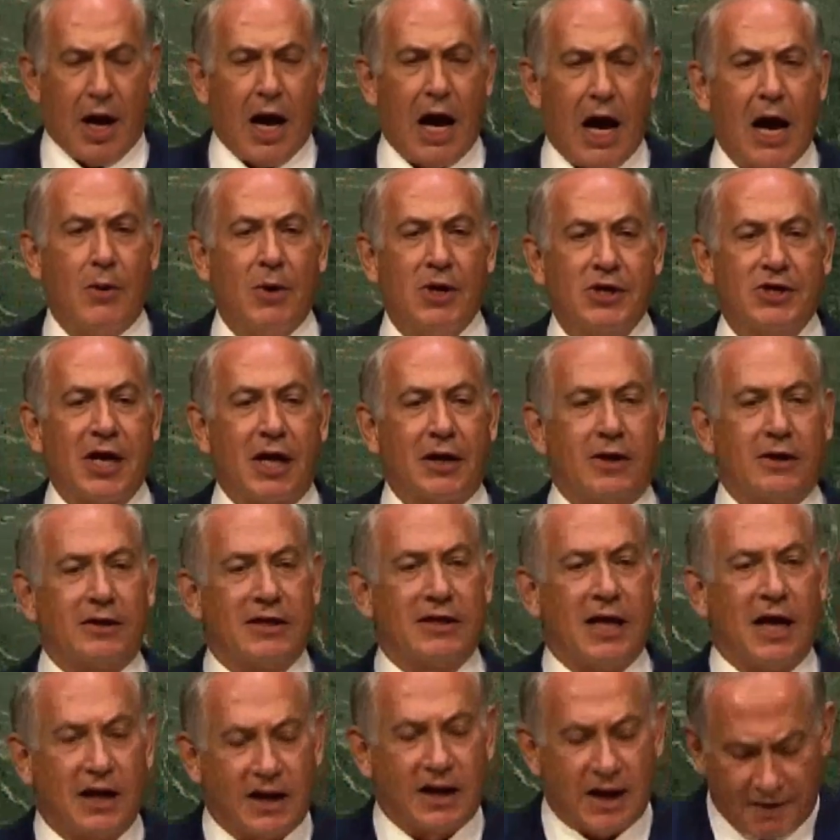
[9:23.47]
I wish I could
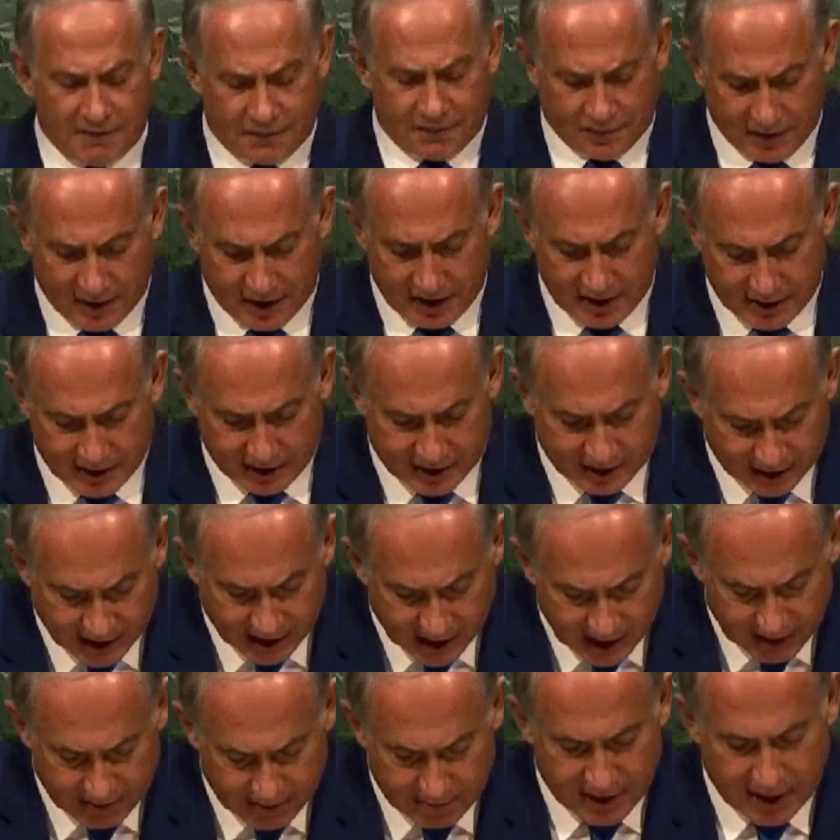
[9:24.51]
take comfort in the
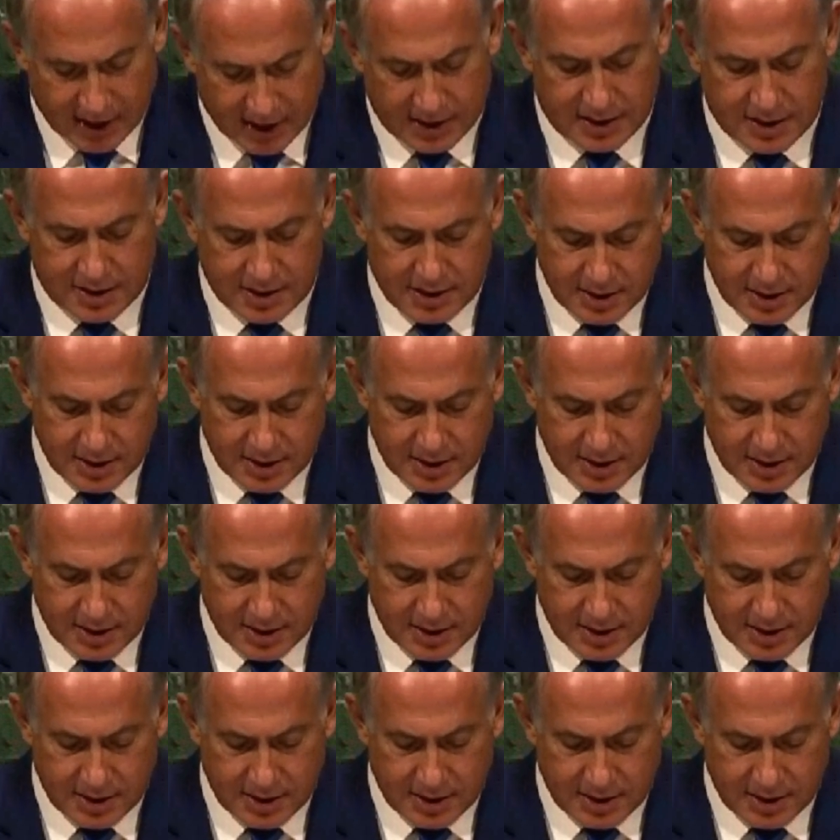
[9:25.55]
claim that